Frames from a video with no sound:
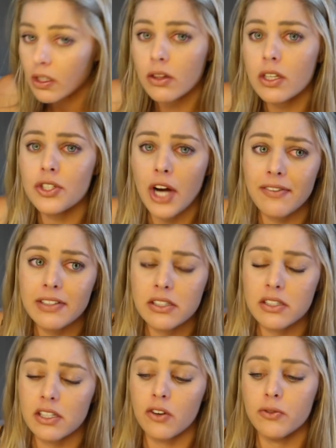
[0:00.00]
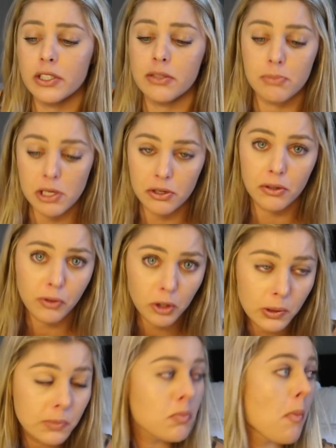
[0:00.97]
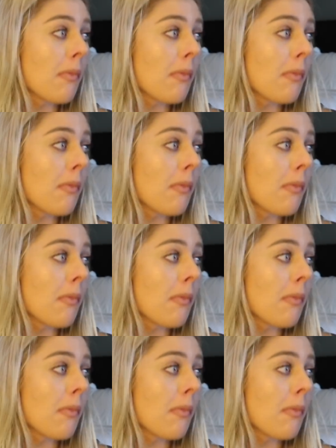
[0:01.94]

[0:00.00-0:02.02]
The drive itself was beautiful.